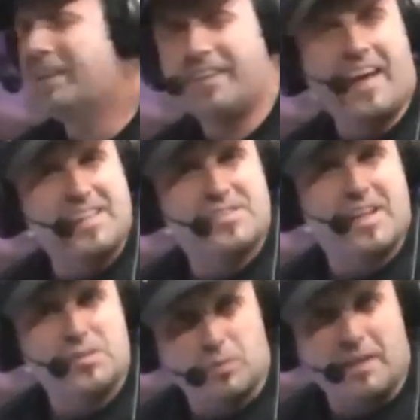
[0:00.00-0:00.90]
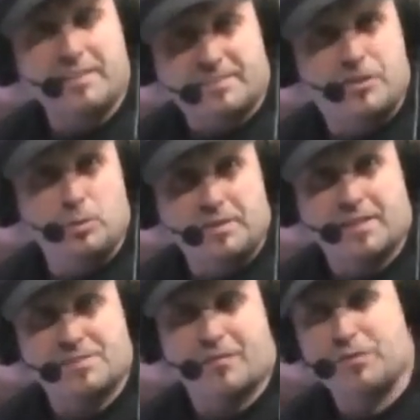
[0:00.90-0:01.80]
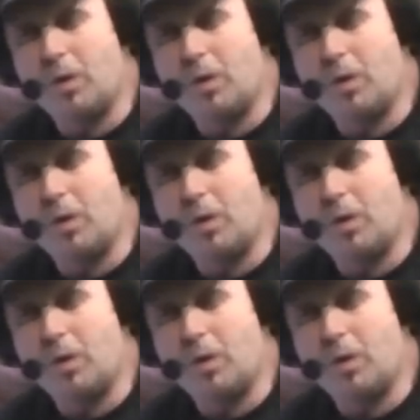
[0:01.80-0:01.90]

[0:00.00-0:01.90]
But that's what I like to do with that stuff.